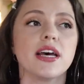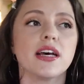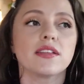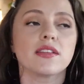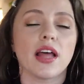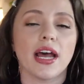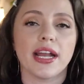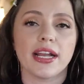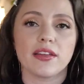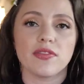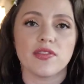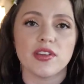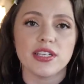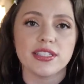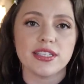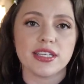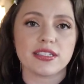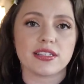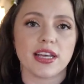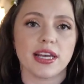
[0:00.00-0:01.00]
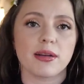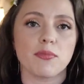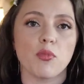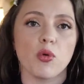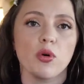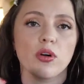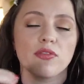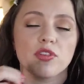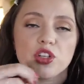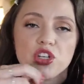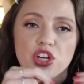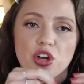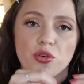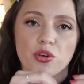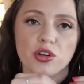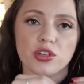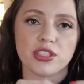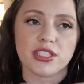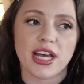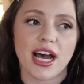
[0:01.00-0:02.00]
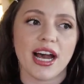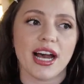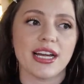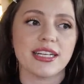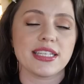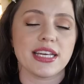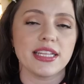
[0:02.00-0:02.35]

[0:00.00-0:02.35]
Like this is like more of a choker size.